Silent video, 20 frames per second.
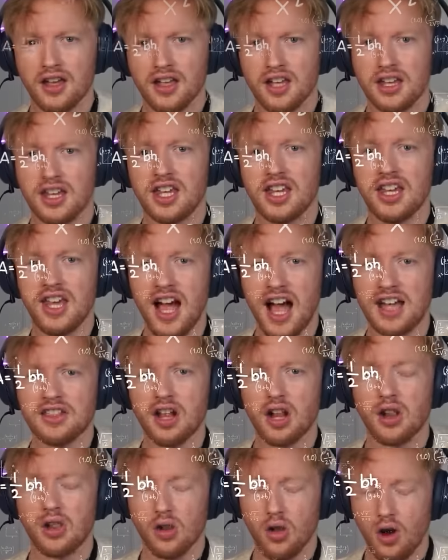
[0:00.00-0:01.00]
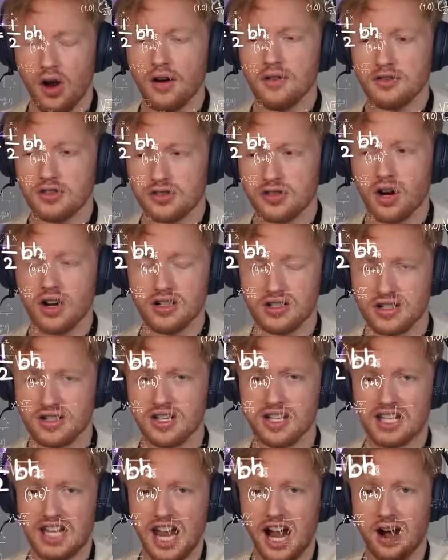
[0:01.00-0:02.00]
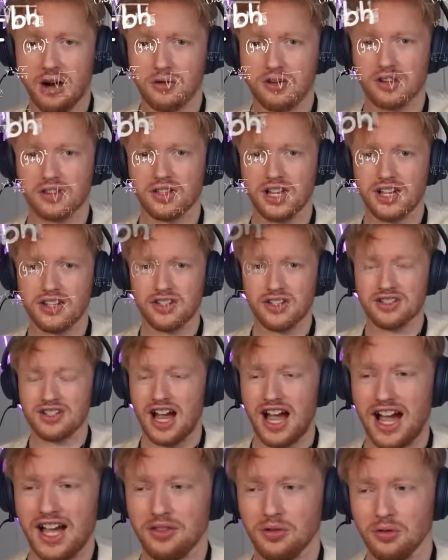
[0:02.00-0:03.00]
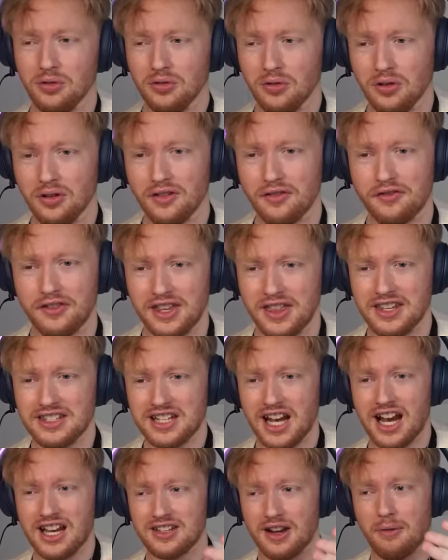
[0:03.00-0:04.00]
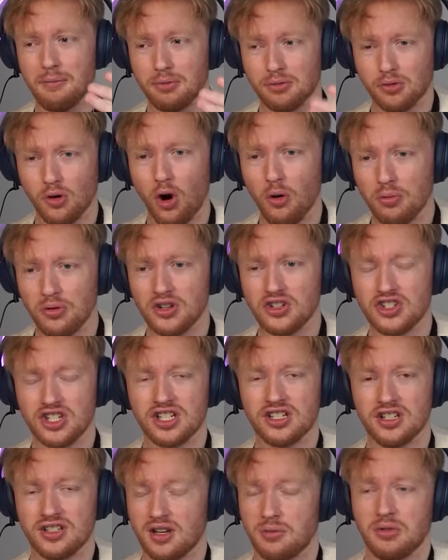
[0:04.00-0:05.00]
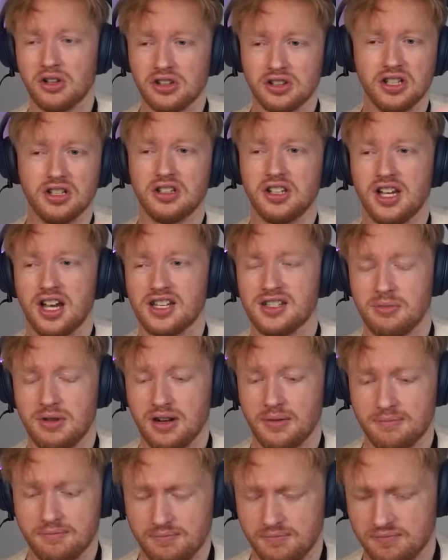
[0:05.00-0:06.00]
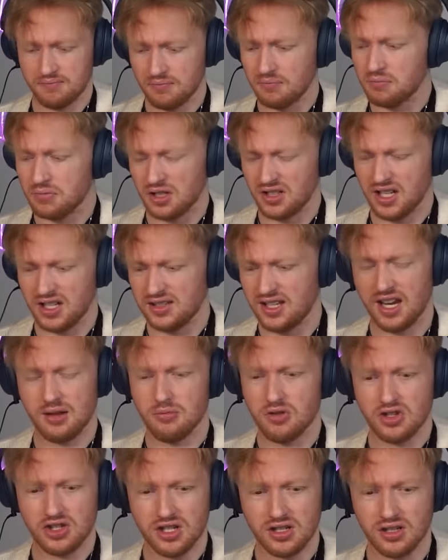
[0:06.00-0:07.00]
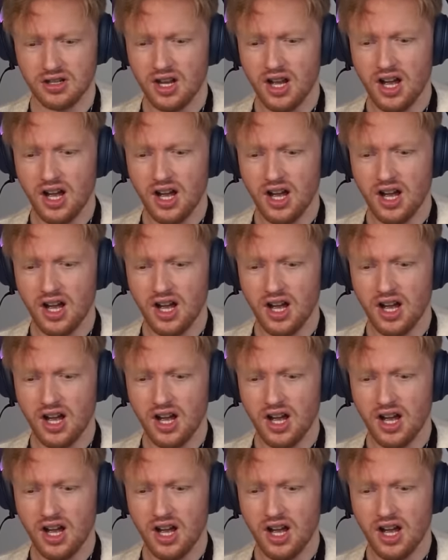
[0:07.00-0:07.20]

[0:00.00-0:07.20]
He had a lot of trust in his calculations. I don't know if this guy is a proper genius. I mean, clearly he is. He made a bloody time machine.